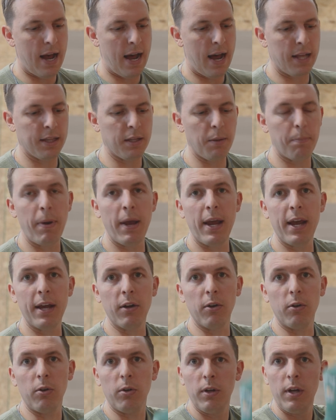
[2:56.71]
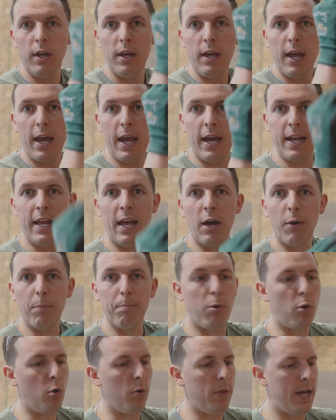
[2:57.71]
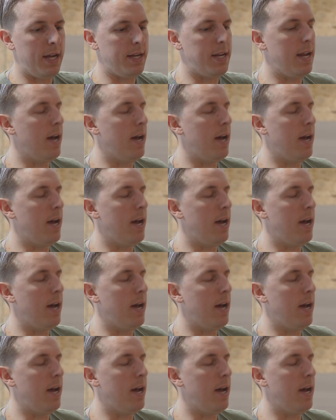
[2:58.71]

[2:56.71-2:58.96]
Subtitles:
on the panel and help pull that